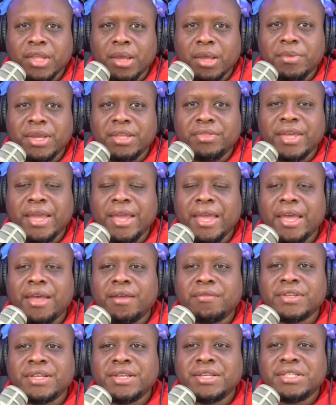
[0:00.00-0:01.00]
I mean, they
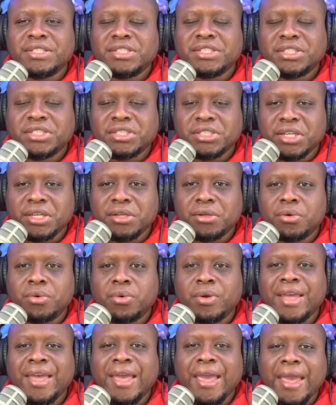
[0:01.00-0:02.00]
have
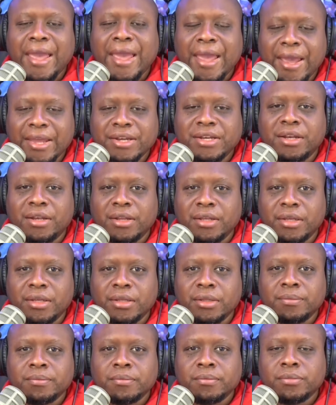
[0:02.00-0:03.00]

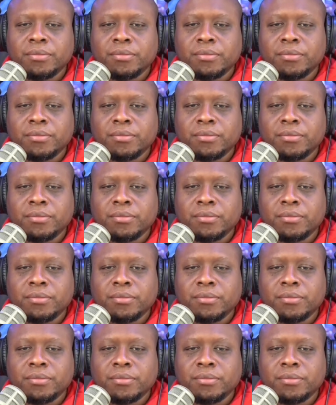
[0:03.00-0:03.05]
single-handedly